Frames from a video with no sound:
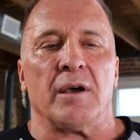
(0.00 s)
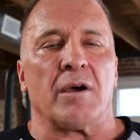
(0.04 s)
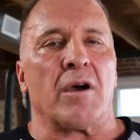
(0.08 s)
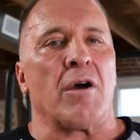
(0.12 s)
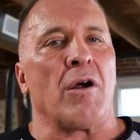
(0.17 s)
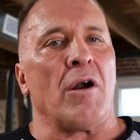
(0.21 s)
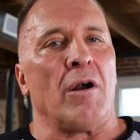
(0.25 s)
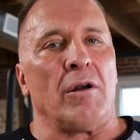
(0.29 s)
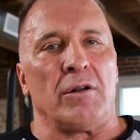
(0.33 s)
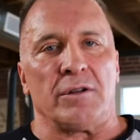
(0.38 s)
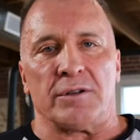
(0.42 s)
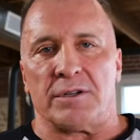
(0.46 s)

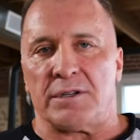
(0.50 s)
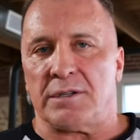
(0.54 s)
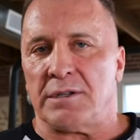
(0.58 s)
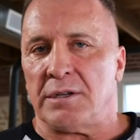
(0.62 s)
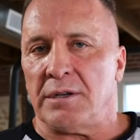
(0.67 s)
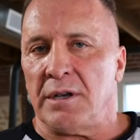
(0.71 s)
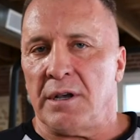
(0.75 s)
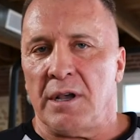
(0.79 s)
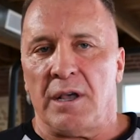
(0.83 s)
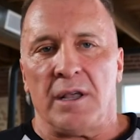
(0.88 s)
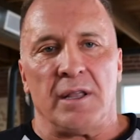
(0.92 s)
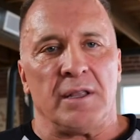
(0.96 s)

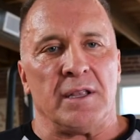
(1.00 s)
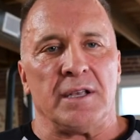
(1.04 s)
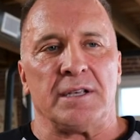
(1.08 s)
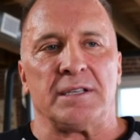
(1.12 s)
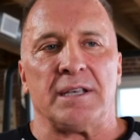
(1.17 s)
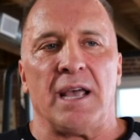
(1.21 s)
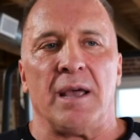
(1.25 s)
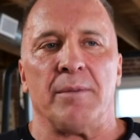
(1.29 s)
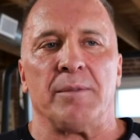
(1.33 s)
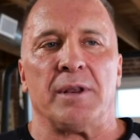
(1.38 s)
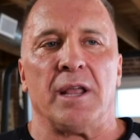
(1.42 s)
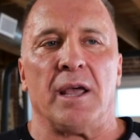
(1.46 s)
curls, the
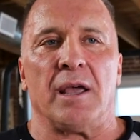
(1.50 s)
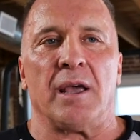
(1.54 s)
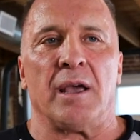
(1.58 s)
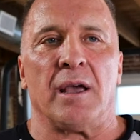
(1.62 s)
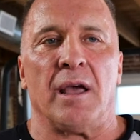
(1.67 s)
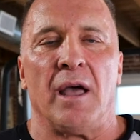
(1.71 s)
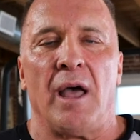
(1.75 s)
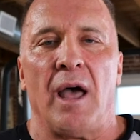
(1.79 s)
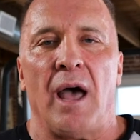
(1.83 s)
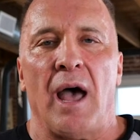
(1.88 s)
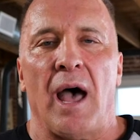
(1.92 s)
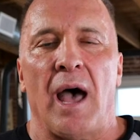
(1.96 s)
same thing.
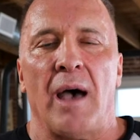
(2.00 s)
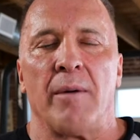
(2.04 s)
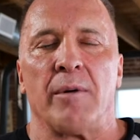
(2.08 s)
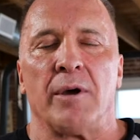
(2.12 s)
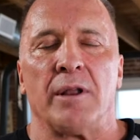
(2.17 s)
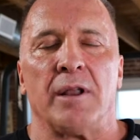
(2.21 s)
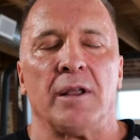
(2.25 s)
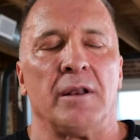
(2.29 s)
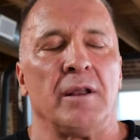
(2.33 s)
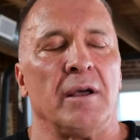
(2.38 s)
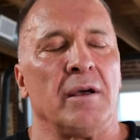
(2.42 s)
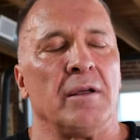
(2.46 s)
I'm
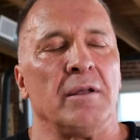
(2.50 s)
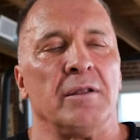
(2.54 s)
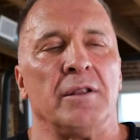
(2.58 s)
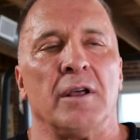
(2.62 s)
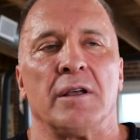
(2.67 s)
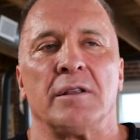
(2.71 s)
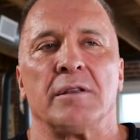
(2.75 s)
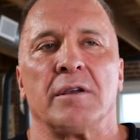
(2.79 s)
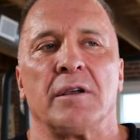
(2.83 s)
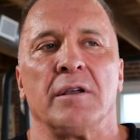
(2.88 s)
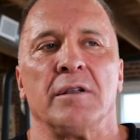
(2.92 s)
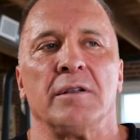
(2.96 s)
gonna
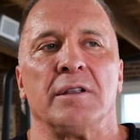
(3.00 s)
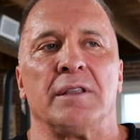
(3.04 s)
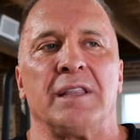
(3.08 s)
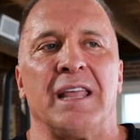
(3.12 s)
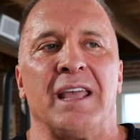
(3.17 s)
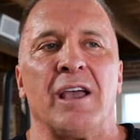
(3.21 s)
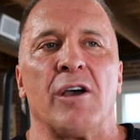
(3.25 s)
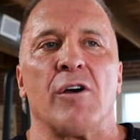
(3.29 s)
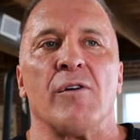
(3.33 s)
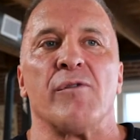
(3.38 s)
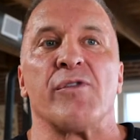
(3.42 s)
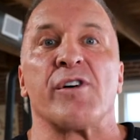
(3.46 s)
not
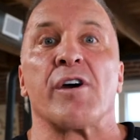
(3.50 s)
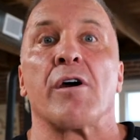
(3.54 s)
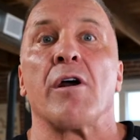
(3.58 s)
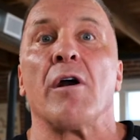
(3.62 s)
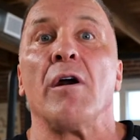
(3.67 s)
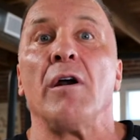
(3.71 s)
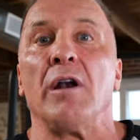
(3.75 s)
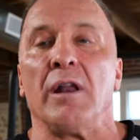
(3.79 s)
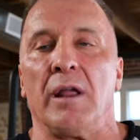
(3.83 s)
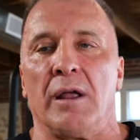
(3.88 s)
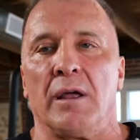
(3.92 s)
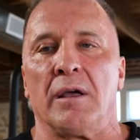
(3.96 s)
think of
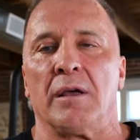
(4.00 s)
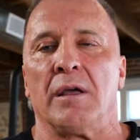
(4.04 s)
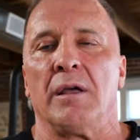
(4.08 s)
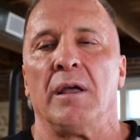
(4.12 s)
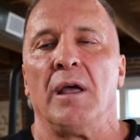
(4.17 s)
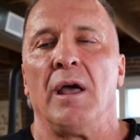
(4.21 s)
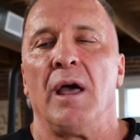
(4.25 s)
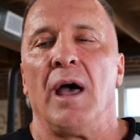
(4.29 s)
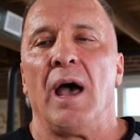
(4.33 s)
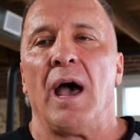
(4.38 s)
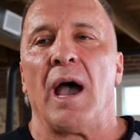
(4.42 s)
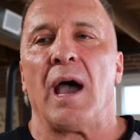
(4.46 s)
curling,
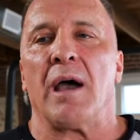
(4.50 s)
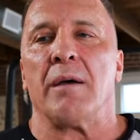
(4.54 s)
I'm